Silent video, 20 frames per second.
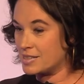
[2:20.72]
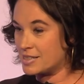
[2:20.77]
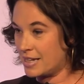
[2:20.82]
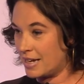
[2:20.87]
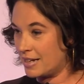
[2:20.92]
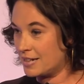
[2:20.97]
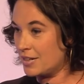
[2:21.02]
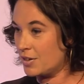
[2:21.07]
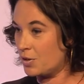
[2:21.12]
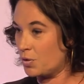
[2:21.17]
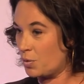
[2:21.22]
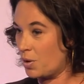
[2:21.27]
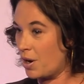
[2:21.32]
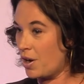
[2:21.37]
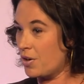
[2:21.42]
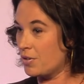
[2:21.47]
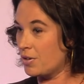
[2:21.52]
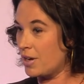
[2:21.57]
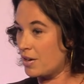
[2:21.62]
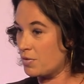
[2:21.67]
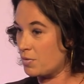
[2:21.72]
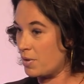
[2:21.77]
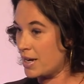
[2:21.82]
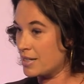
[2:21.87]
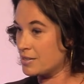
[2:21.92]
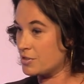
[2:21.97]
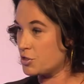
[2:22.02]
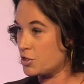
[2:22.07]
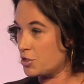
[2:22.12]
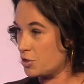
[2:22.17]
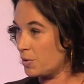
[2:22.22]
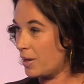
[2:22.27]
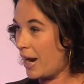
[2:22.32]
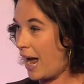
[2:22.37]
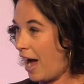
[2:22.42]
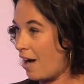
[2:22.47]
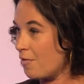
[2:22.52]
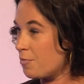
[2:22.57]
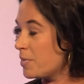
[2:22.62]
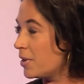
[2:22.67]
Sand Hill Road and raised
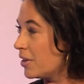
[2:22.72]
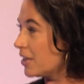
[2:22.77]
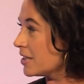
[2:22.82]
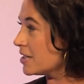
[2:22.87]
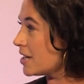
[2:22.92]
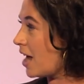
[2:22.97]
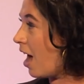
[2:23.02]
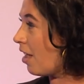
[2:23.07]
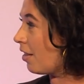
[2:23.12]
$2.5 million